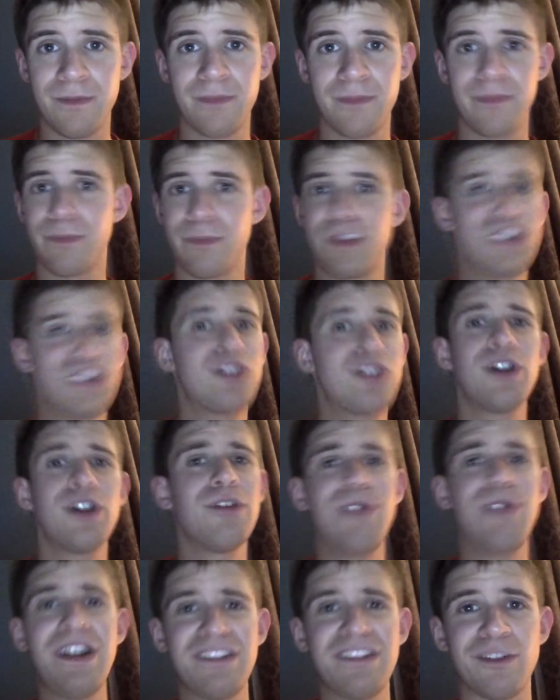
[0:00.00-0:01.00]
She couldn't
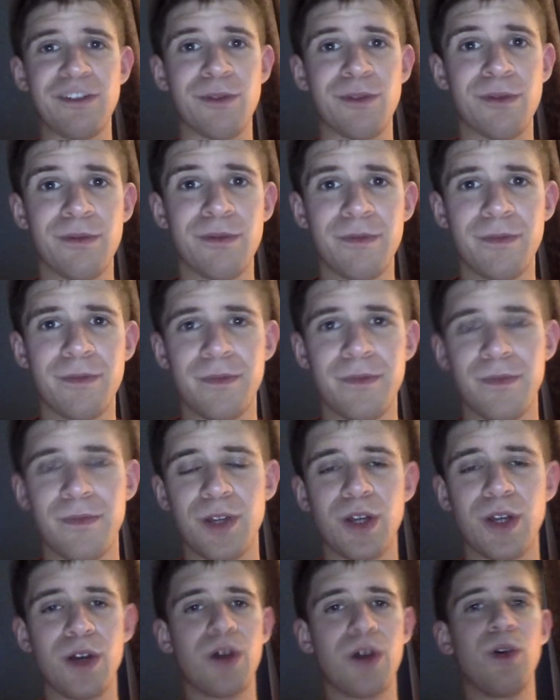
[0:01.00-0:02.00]
wrestle
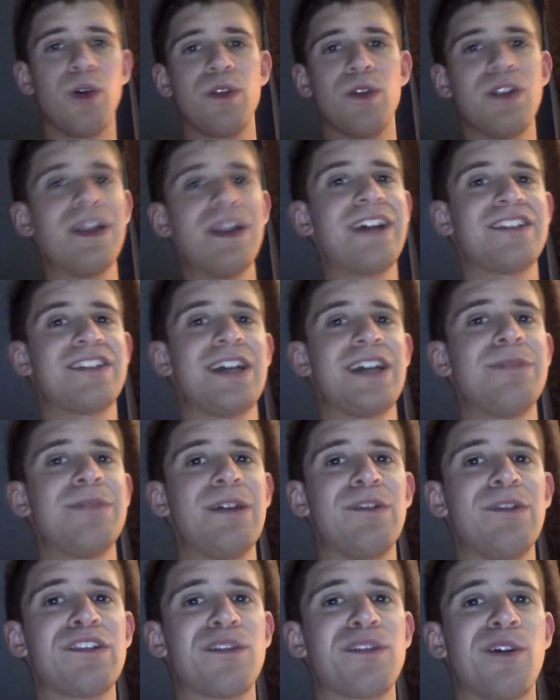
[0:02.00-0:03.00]
the last time that
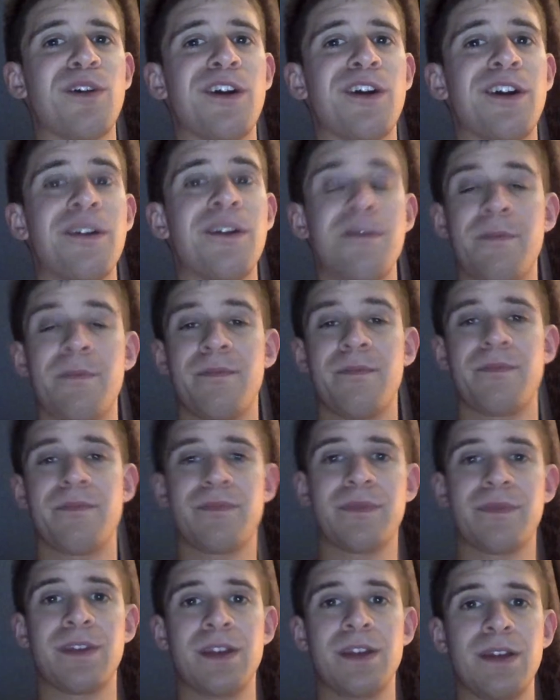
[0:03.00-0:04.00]
we saw her.
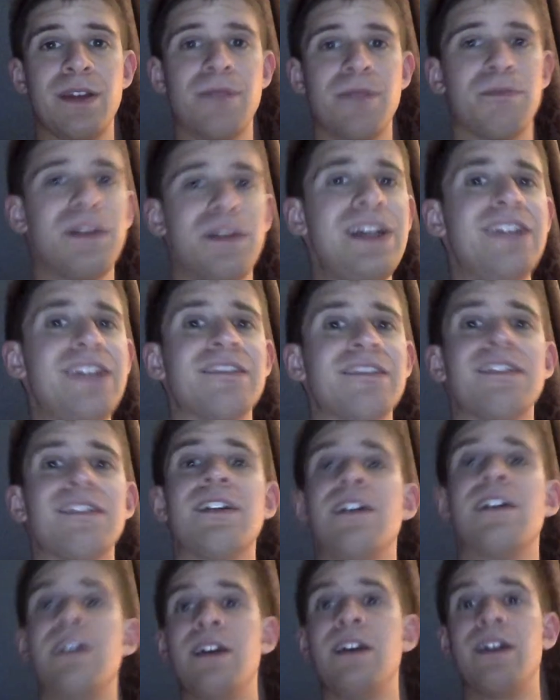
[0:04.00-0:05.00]
Please,
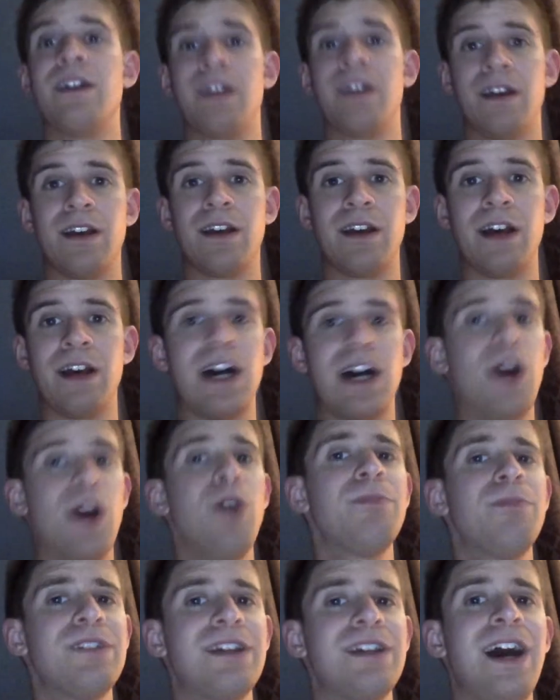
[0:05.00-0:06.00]

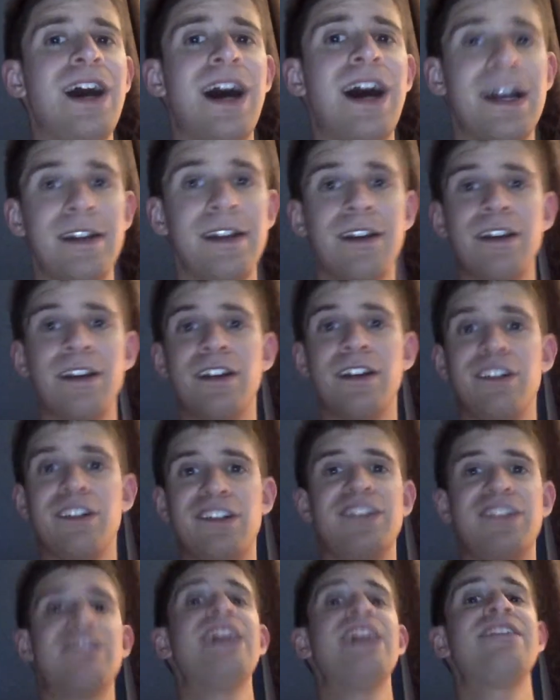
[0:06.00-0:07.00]
hope to God she
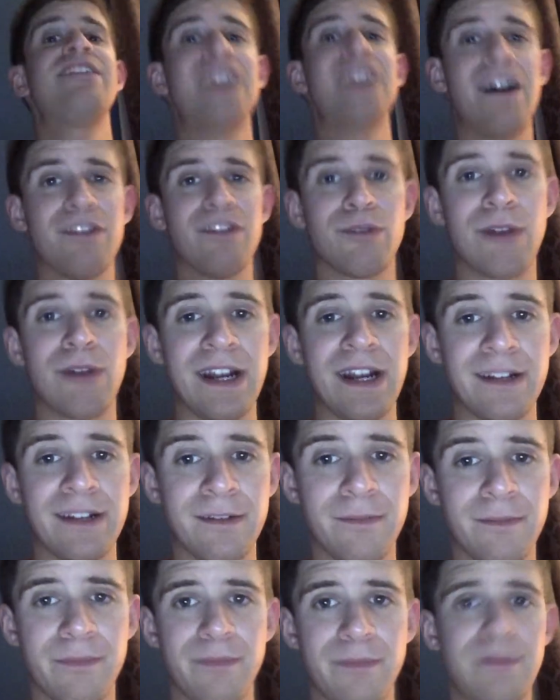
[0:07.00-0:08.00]
stays out of the ring
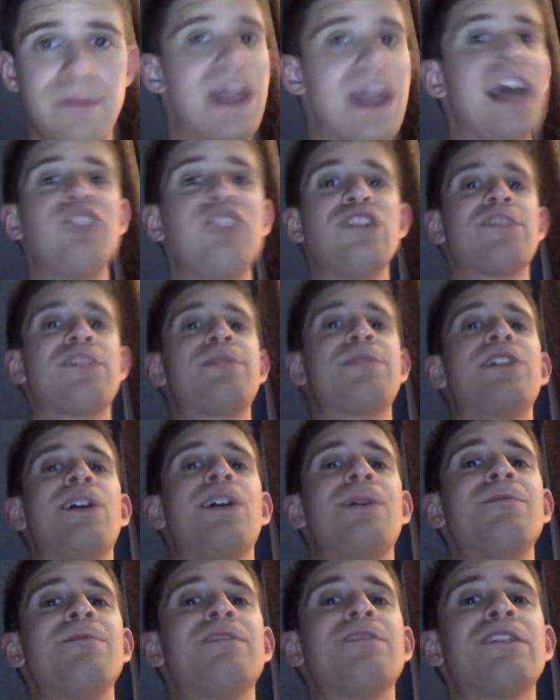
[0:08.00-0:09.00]
and just
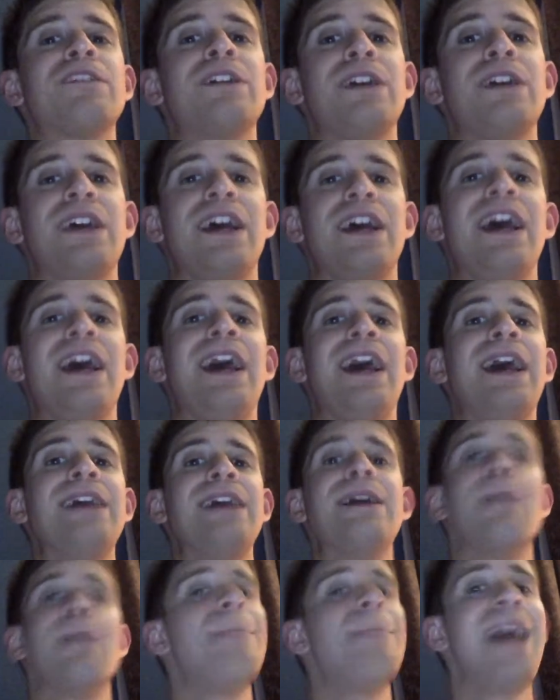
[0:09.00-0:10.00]
becomes
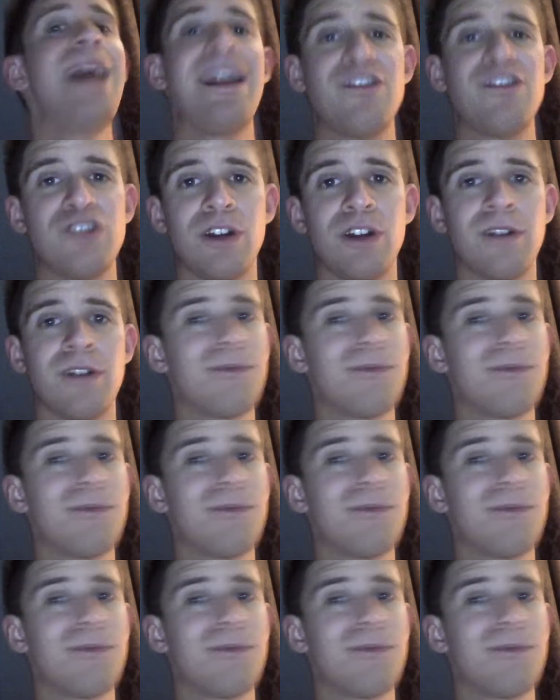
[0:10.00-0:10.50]
a manager.